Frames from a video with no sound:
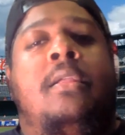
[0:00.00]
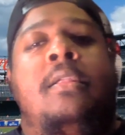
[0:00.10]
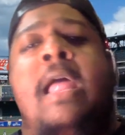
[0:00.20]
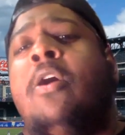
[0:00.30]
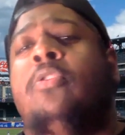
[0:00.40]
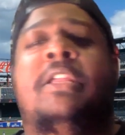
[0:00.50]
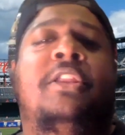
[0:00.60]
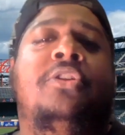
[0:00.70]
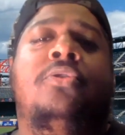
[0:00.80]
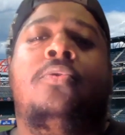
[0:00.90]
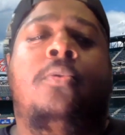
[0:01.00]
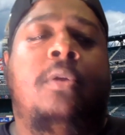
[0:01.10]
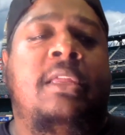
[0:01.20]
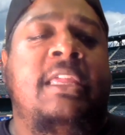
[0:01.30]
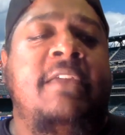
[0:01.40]
not only do you
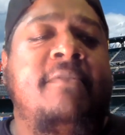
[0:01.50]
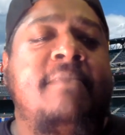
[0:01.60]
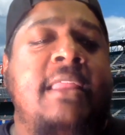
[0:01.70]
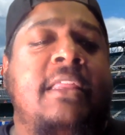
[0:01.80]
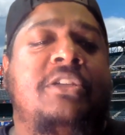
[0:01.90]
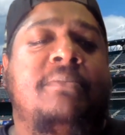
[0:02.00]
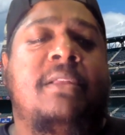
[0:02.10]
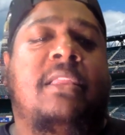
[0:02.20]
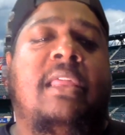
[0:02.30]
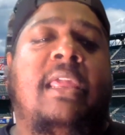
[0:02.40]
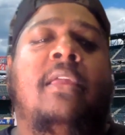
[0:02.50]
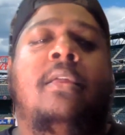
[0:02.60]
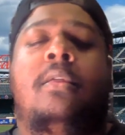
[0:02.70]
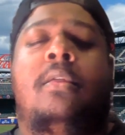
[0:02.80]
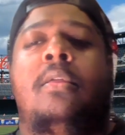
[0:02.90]
give him eligibility
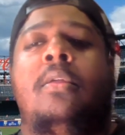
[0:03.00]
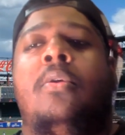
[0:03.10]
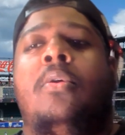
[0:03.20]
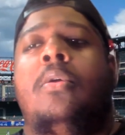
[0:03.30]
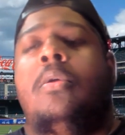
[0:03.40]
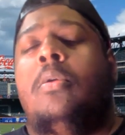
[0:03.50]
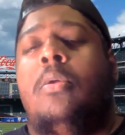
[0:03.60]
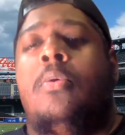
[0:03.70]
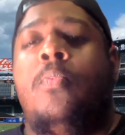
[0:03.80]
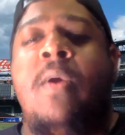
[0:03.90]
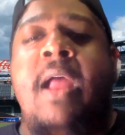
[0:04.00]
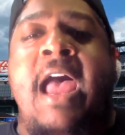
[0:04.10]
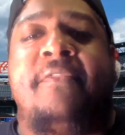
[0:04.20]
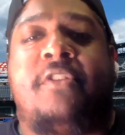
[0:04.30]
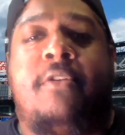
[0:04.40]

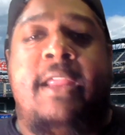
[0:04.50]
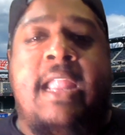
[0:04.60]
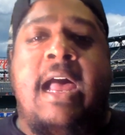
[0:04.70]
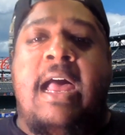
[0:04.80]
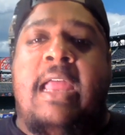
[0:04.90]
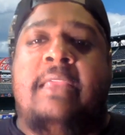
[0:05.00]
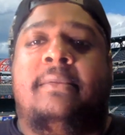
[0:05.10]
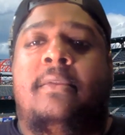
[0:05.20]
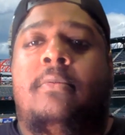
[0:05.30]
after he dies,